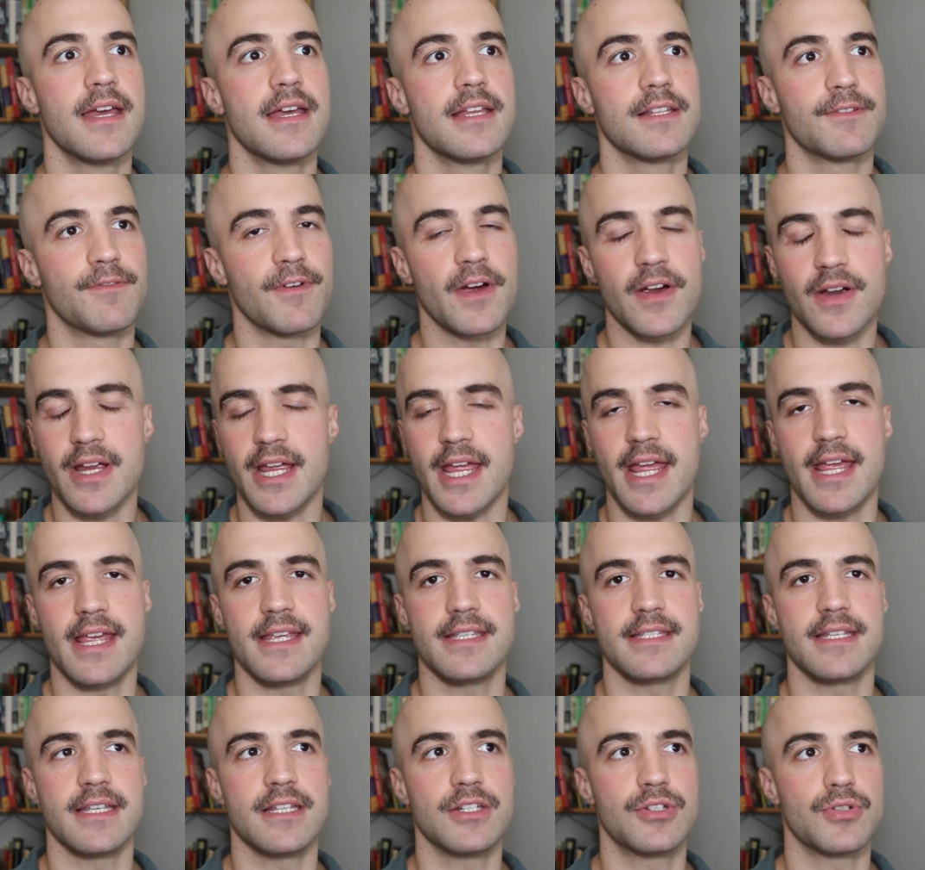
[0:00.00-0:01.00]
It's very
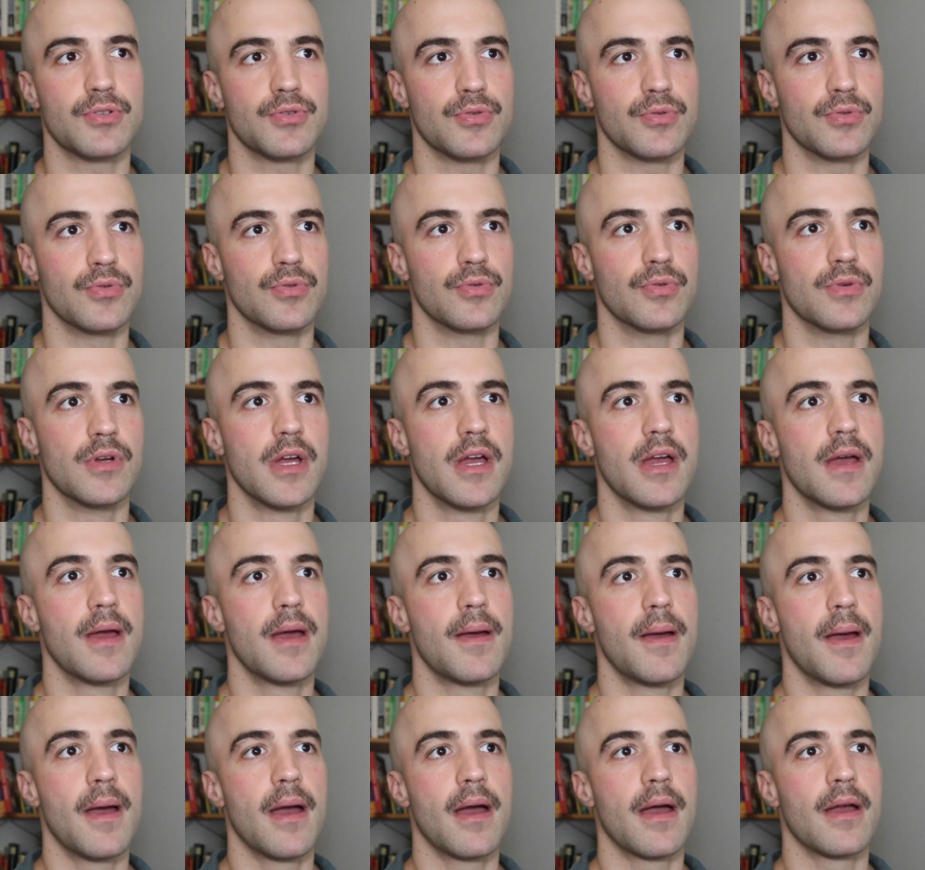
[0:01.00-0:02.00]
easy to
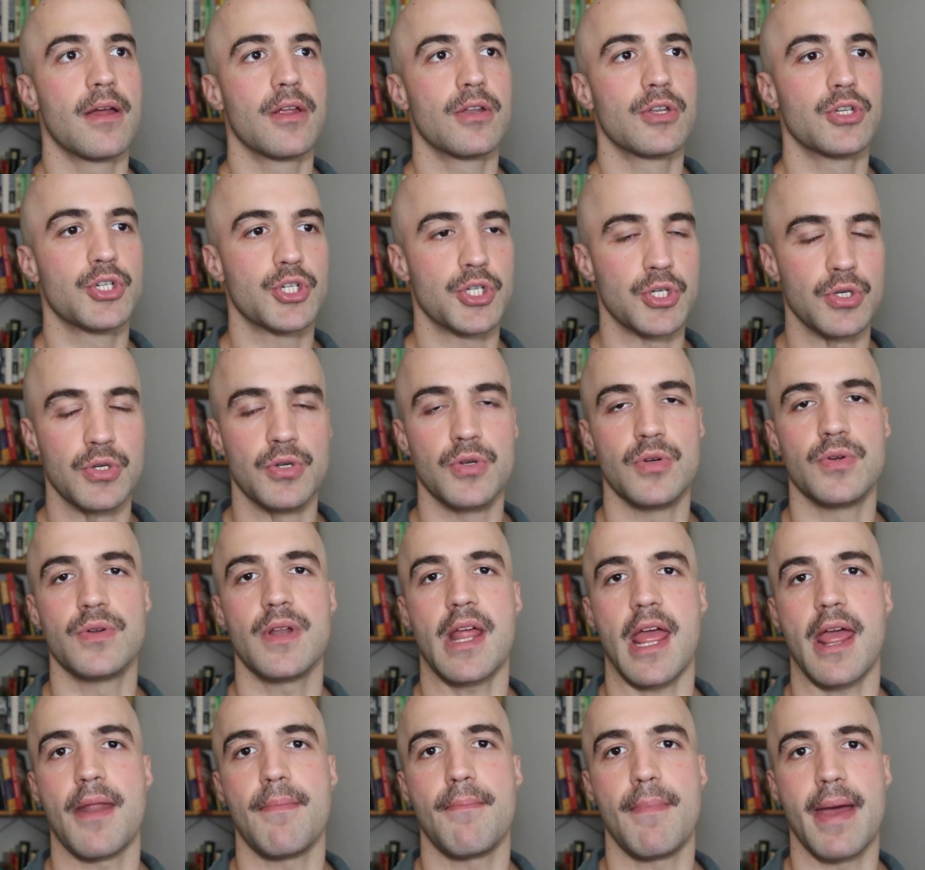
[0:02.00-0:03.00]

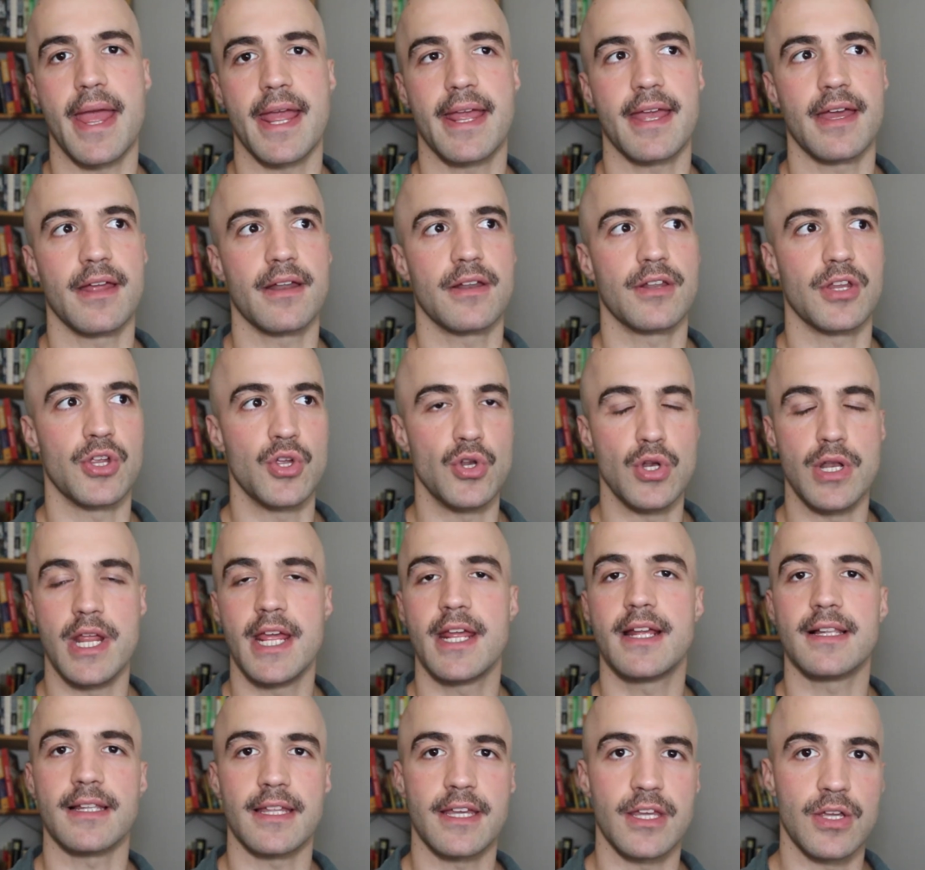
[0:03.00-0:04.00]
tune and make it
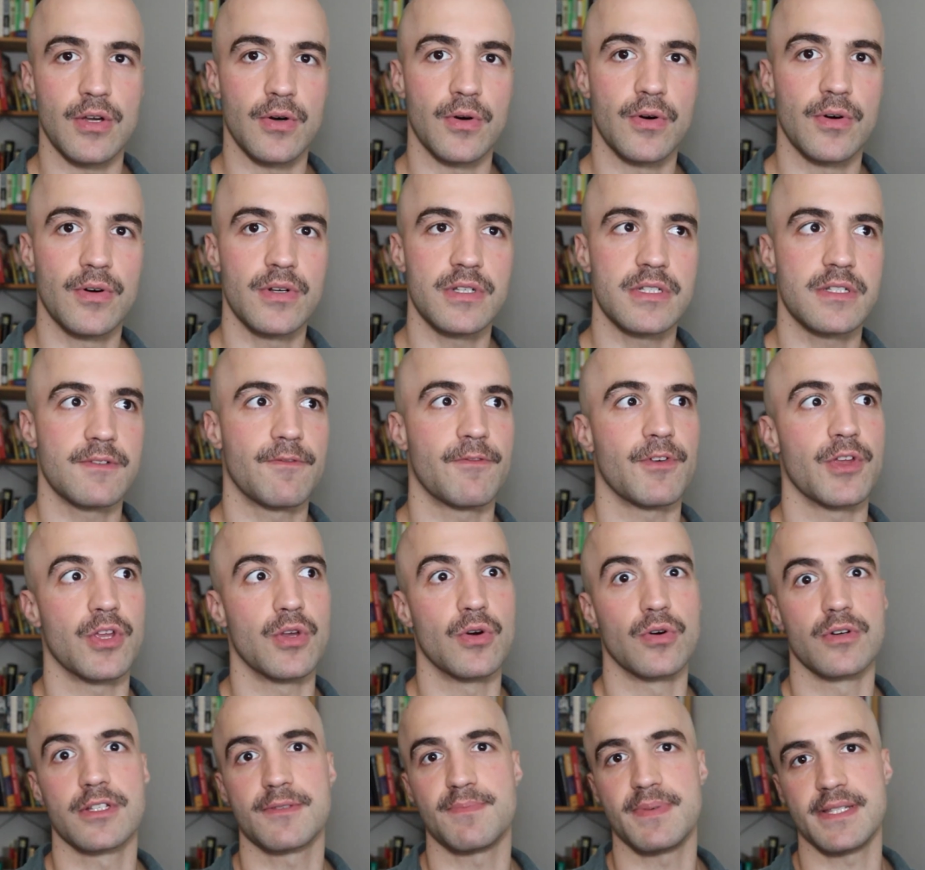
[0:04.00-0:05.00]
uniquely yours for
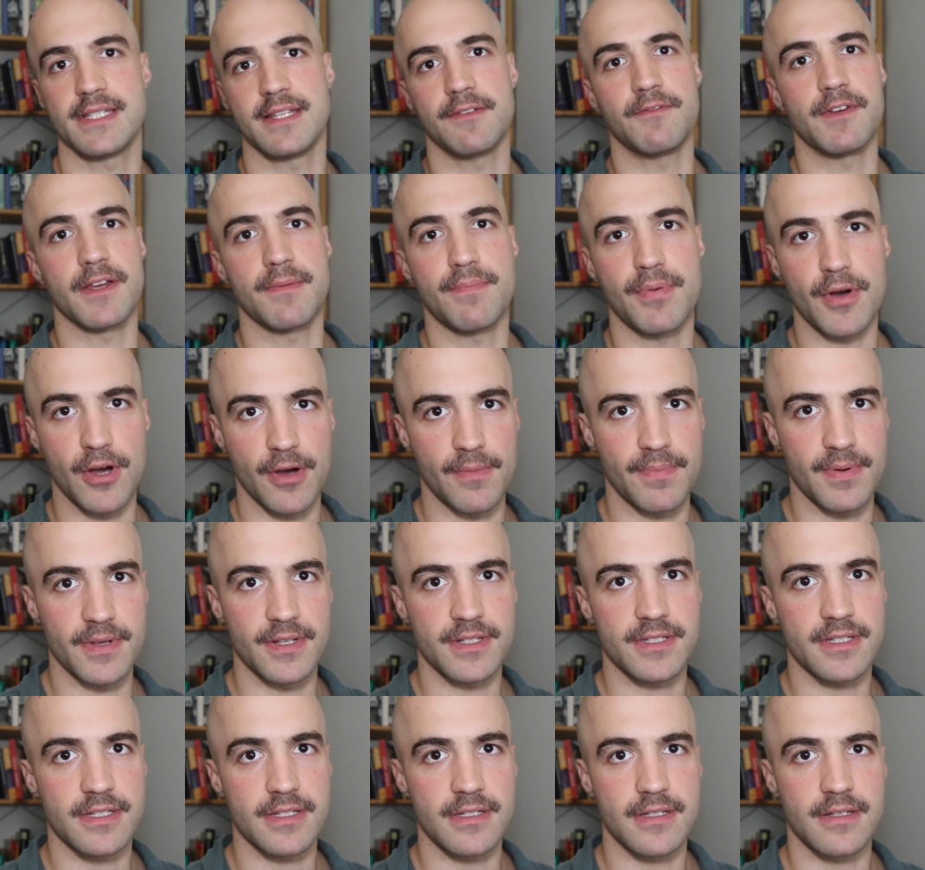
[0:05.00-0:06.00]
your specific
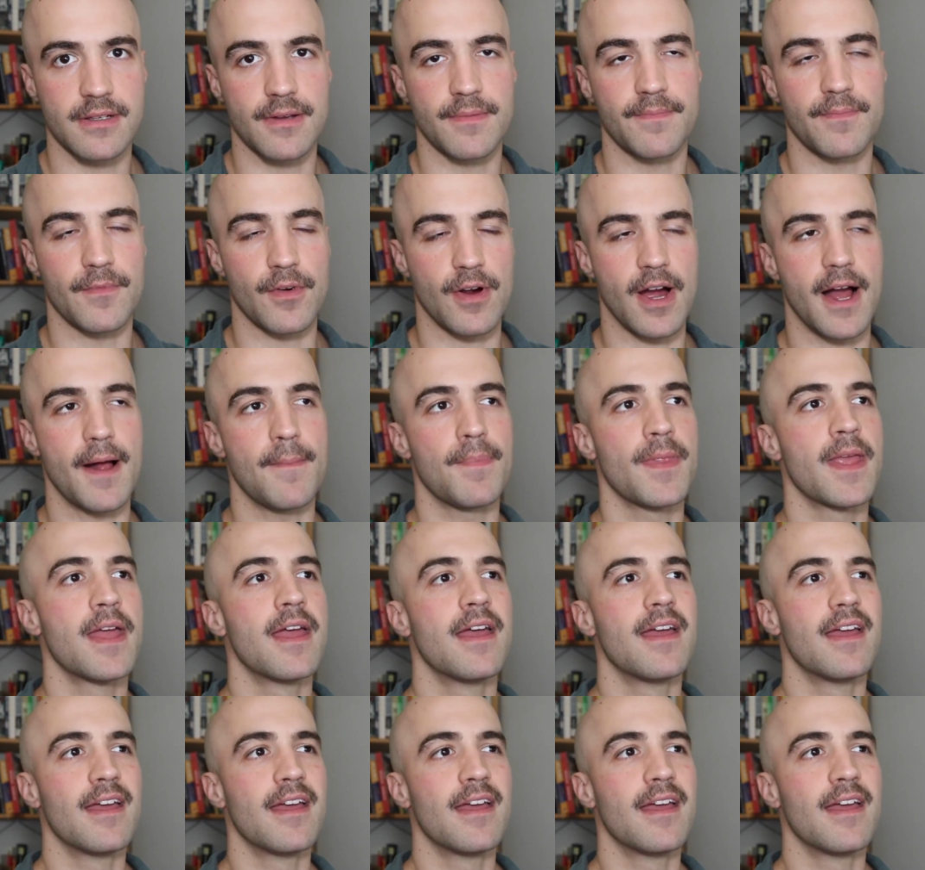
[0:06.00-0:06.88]
purpose, right?